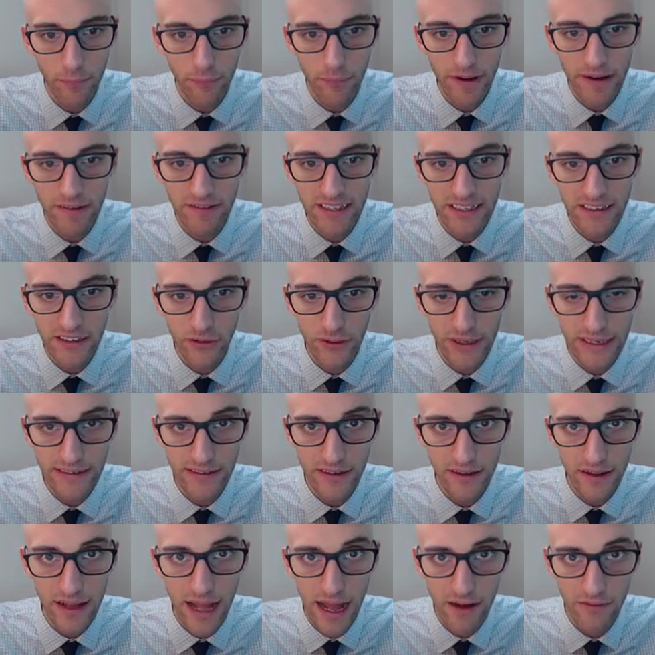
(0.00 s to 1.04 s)
brief
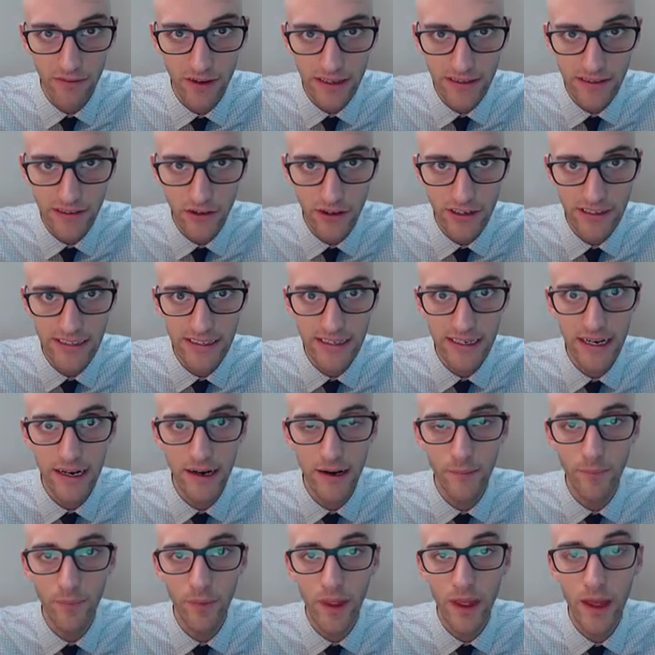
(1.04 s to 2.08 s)
situational confidence
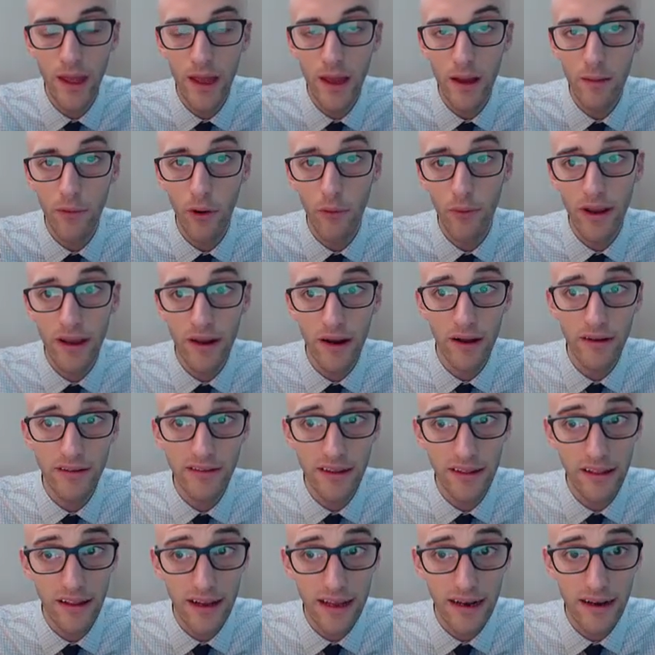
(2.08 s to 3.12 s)
questionnaire, but we could
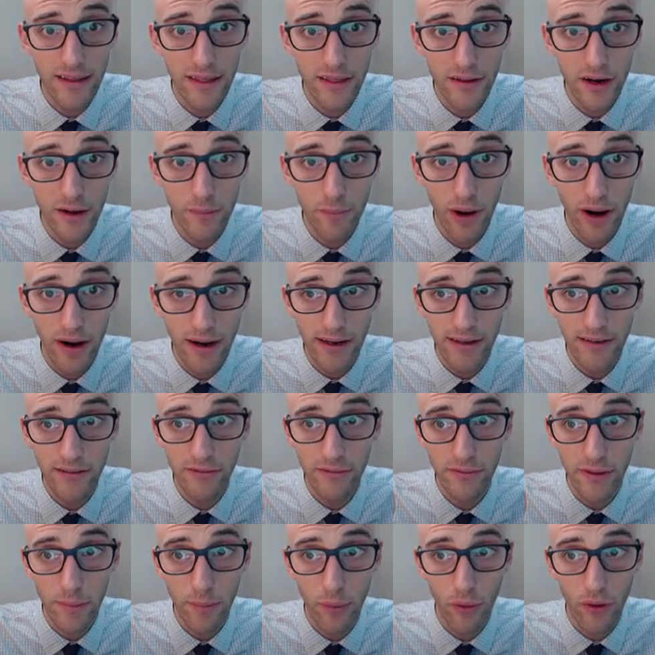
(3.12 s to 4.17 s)
also look at a third
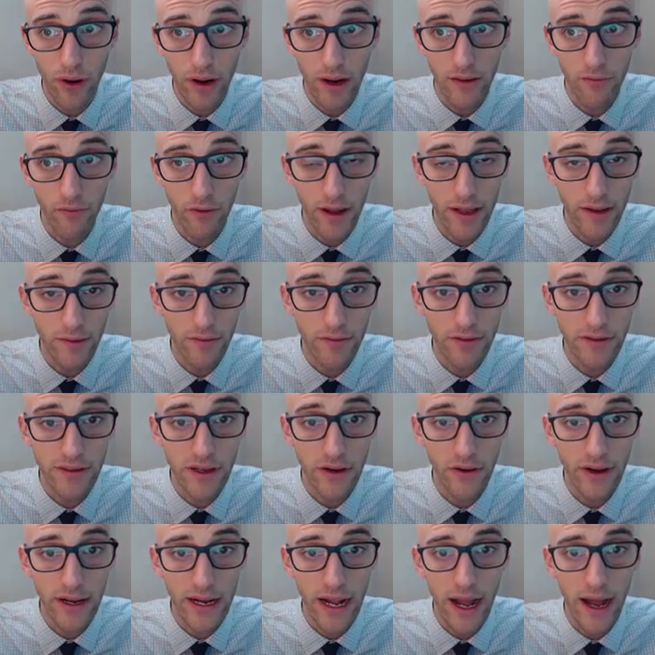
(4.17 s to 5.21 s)
party's report of what was
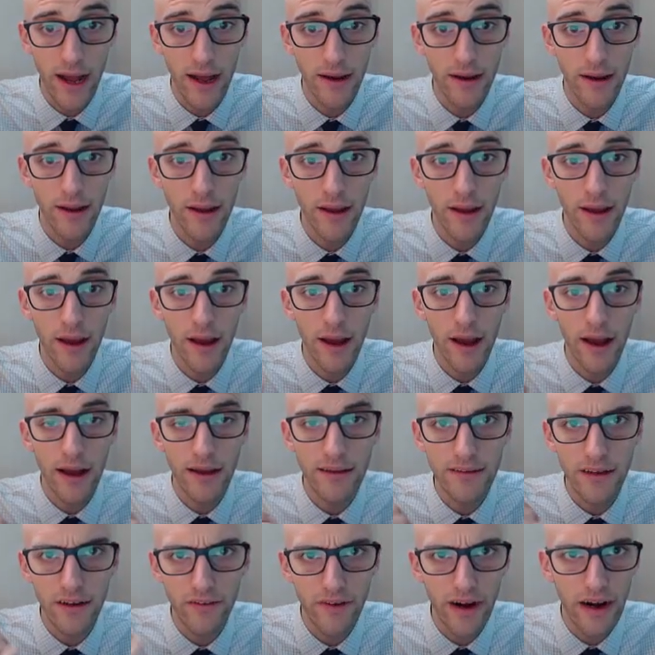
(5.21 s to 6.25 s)
going on.
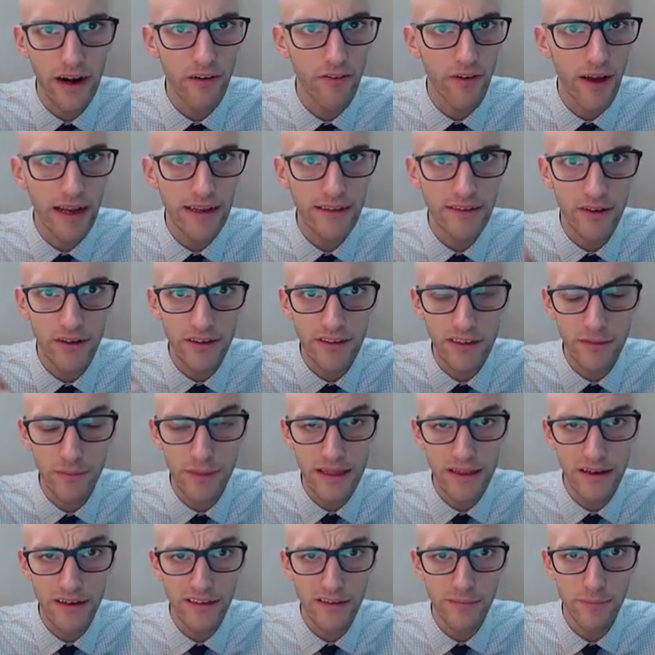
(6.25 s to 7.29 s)
So a verifying source could
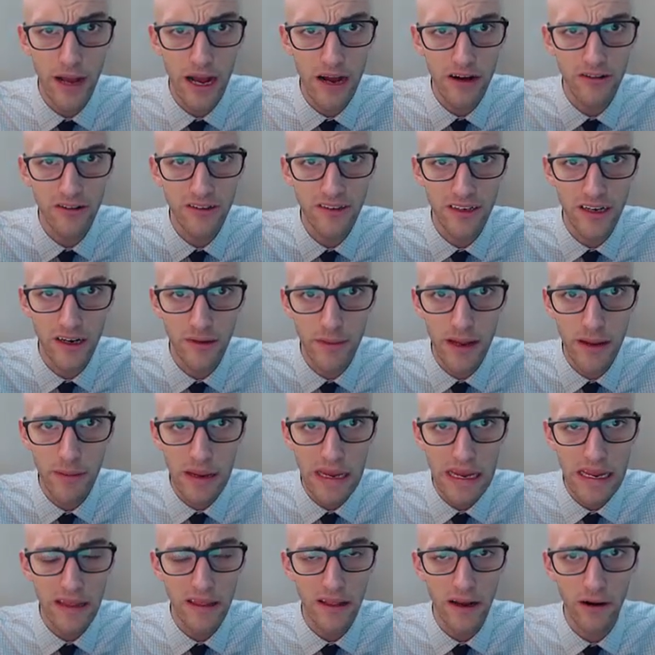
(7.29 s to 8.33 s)
be their spouse, or
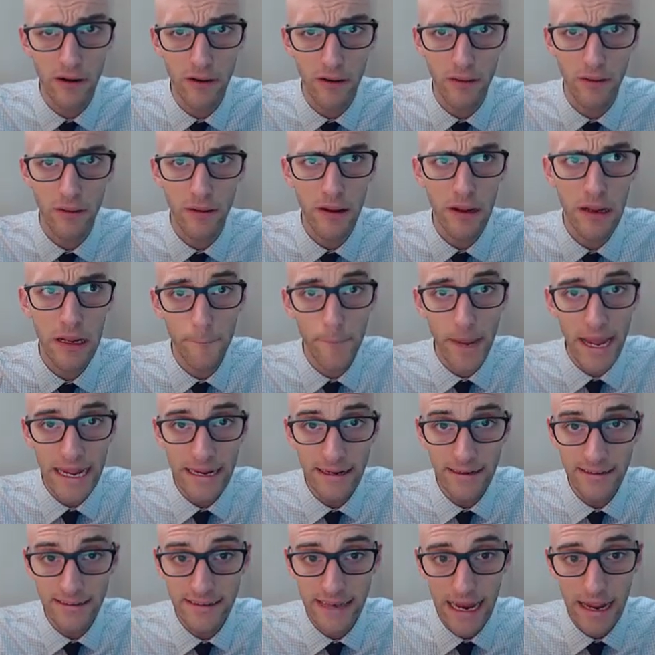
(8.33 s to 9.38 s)
maybe their
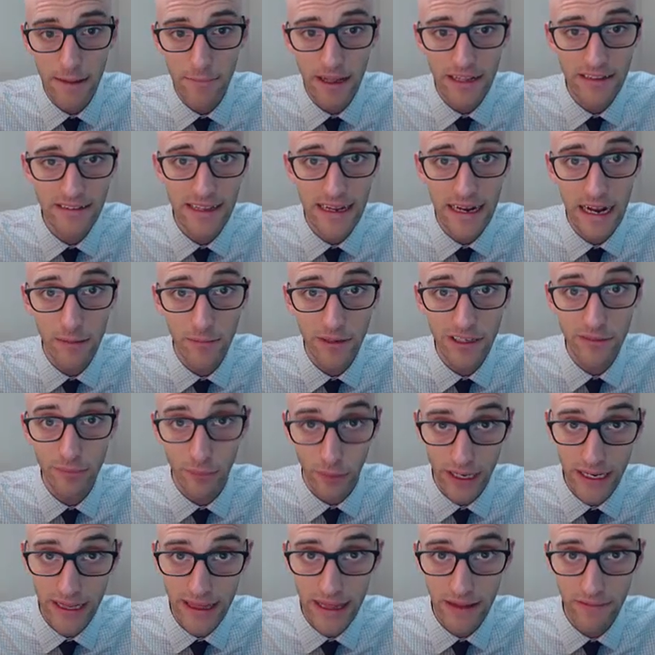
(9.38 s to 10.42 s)
bank statement saying how much
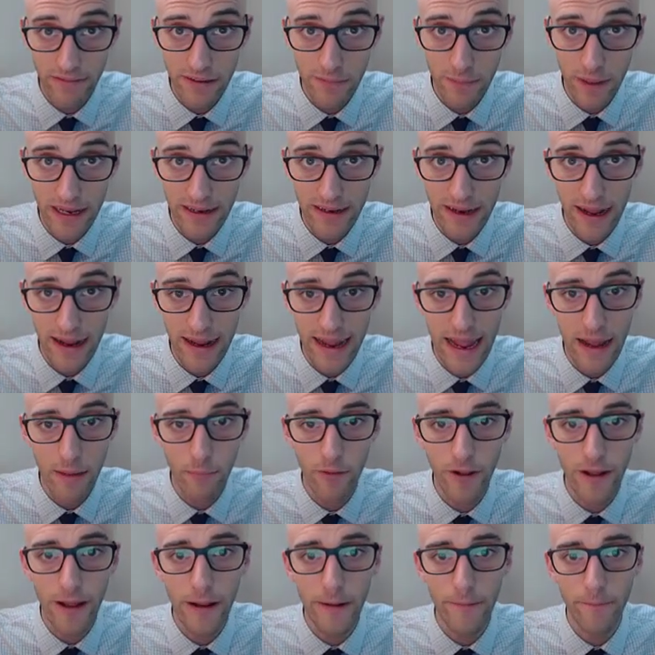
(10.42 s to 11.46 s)
money they've spent on
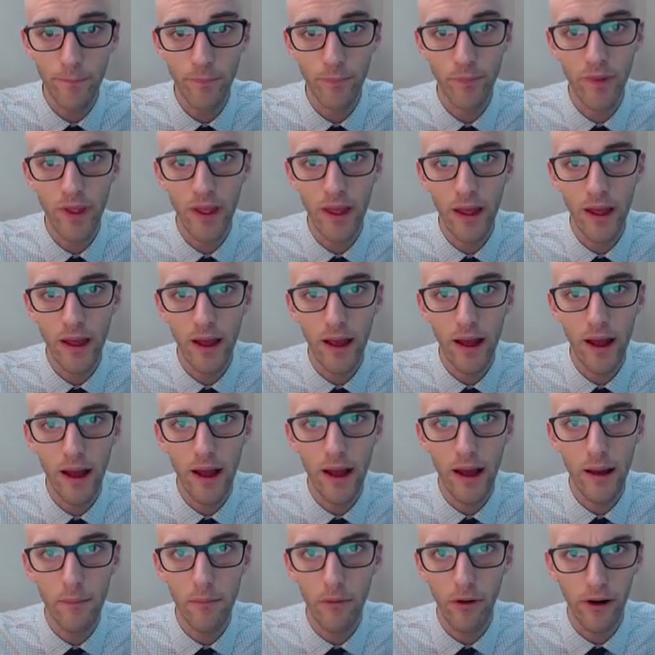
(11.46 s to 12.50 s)
gambling,
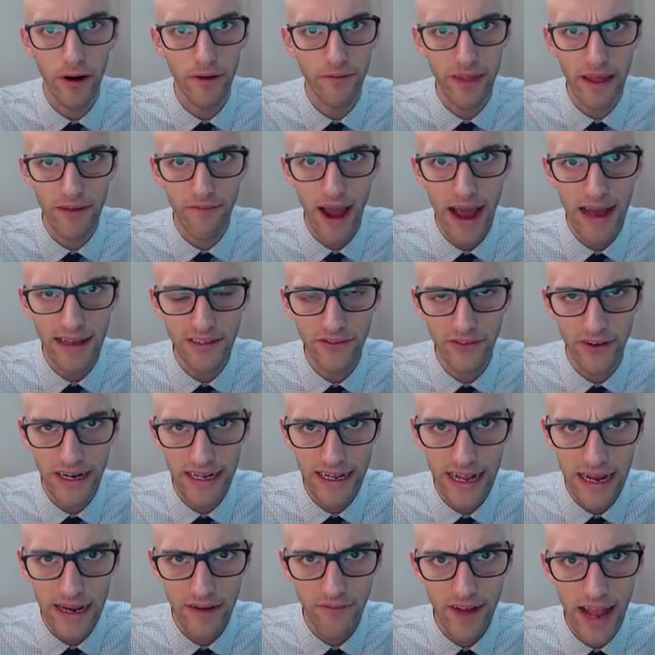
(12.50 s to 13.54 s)
or if they've asked for any
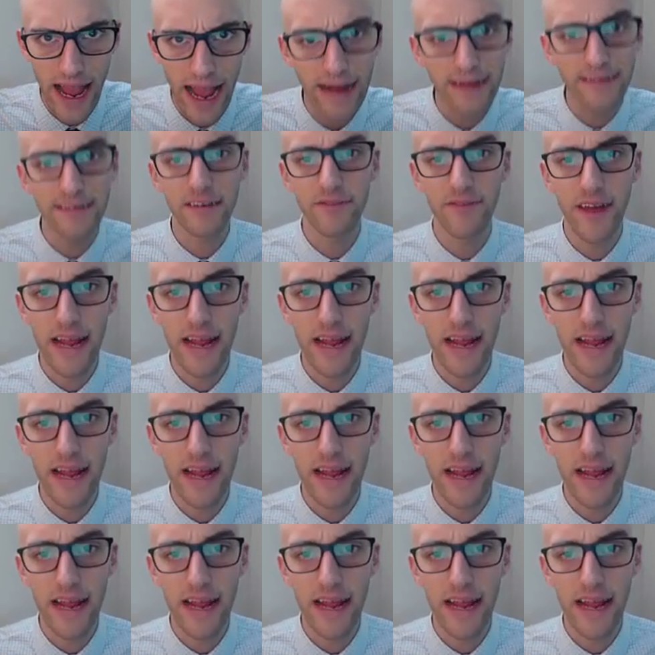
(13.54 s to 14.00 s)
kind of cash